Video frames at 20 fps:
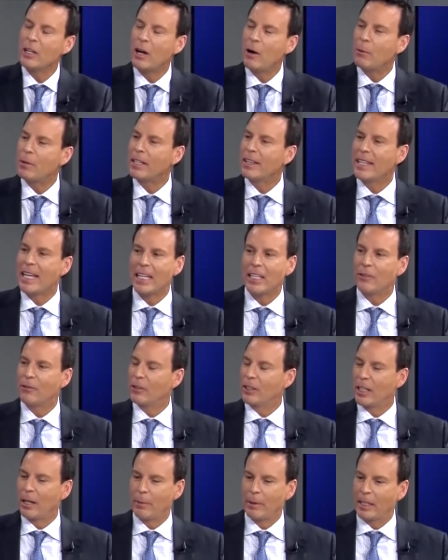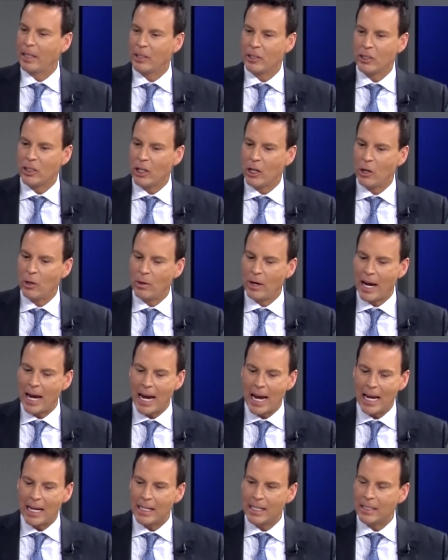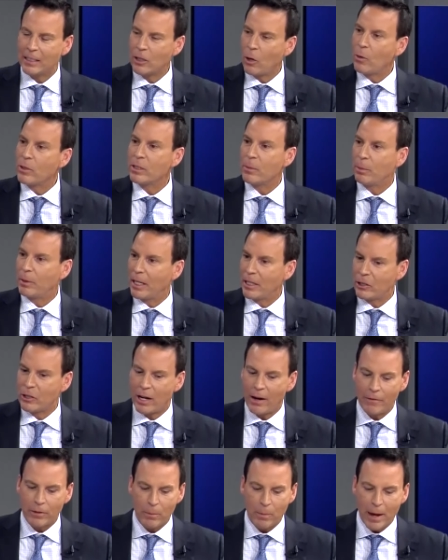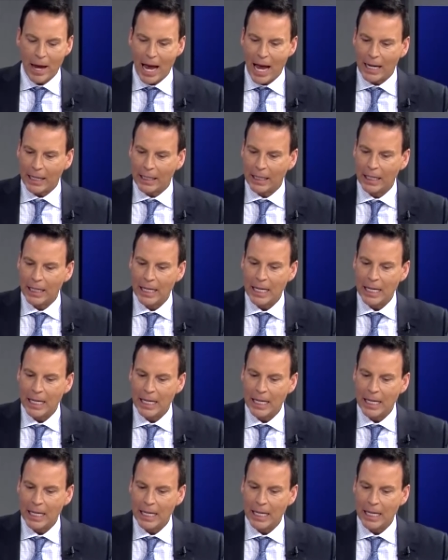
I want to thank you for coming on the show, and it's always a pleasure to have you back.